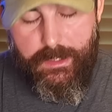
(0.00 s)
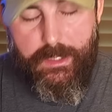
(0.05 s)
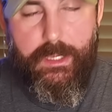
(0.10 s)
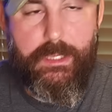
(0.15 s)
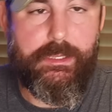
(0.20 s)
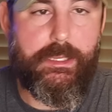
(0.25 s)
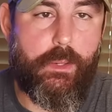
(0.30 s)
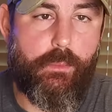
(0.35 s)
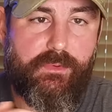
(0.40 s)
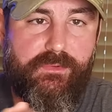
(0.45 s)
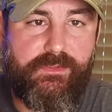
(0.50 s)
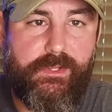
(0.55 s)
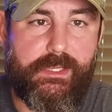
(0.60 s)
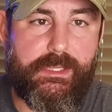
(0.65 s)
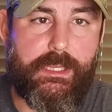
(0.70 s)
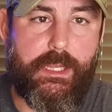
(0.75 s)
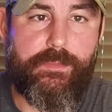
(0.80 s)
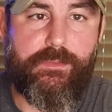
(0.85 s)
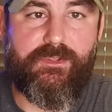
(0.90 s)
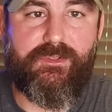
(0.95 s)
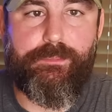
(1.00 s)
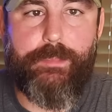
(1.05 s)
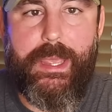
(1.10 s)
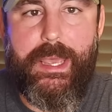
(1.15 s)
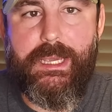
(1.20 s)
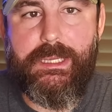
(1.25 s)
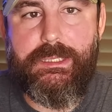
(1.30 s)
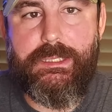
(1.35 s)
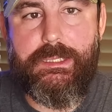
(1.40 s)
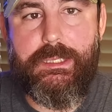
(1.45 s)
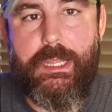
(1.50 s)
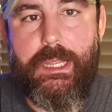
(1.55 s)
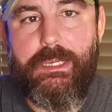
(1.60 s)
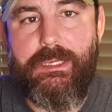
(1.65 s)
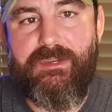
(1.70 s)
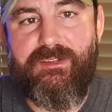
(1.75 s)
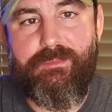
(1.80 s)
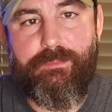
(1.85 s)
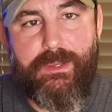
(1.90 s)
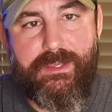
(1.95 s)
And now we're sending out this packet and
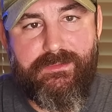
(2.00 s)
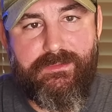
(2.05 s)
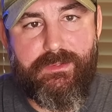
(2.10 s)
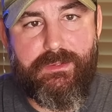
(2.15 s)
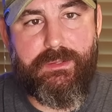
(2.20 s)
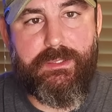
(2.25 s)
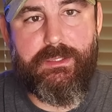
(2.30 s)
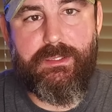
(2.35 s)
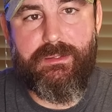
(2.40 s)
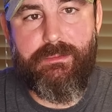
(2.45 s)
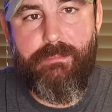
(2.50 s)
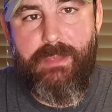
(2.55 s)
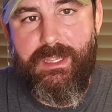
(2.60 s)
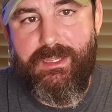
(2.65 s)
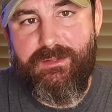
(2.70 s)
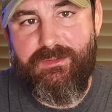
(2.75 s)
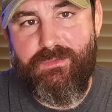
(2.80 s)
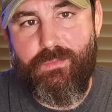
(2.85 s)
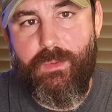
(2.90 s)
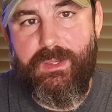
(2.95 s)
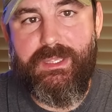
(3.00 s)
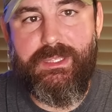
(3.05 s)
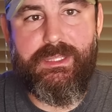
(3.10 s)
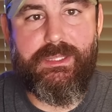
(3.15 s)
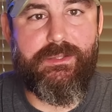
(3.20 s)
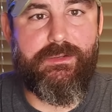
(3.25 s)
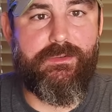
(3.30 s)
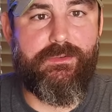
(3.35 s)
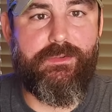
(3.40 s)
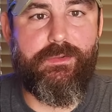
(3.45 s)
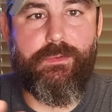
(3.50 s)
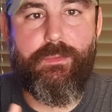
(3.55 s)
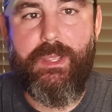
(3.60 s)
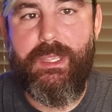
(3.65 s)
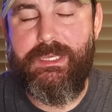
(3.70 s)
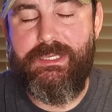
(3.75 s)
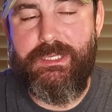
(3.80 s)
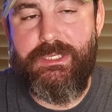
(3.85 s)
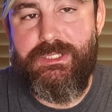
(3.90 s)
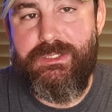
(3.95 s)
it's basically gonna make its way into
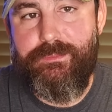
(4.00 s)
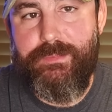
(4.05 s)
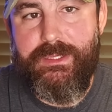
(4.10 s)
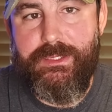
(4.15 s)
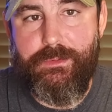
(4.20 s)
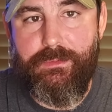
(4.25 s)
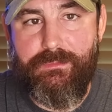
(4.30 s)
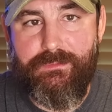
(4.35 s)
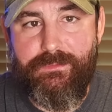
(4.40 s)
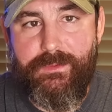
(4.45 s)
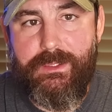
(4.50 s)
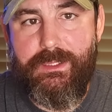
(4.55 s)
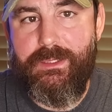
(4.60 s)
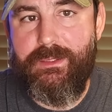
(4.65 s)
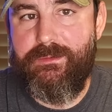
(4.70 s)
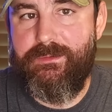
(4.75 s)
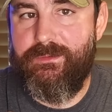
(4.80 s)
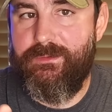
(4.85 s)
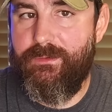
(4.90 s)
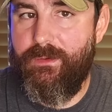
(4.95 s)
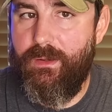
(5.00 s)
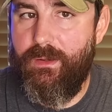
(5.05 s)
a digipeater in Phoenix